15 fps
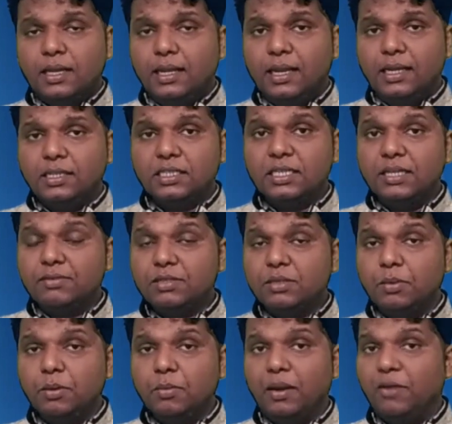it's
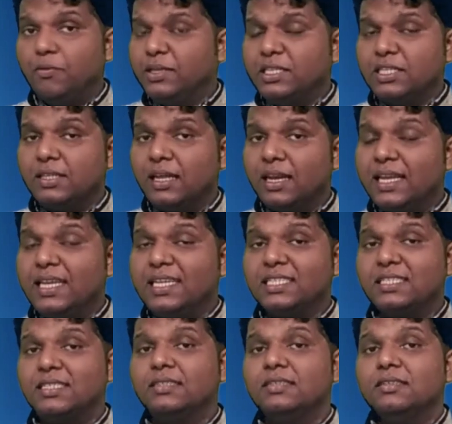divisible by, which is the
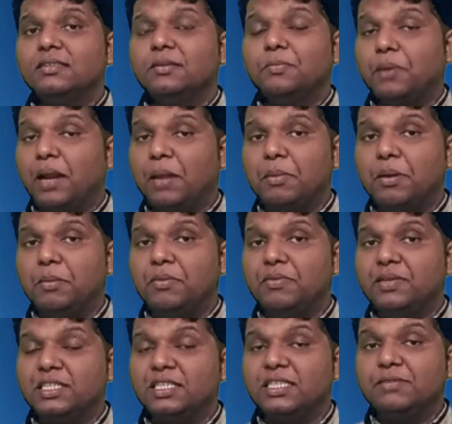least prime number
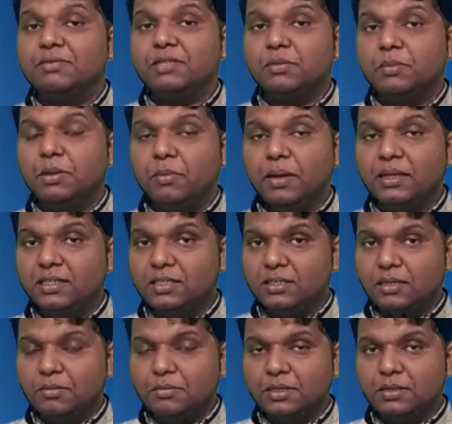which is divisible by this
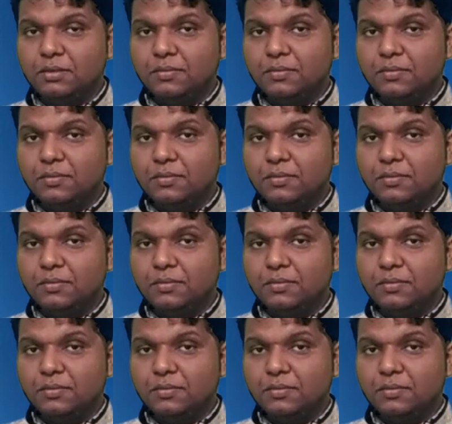number?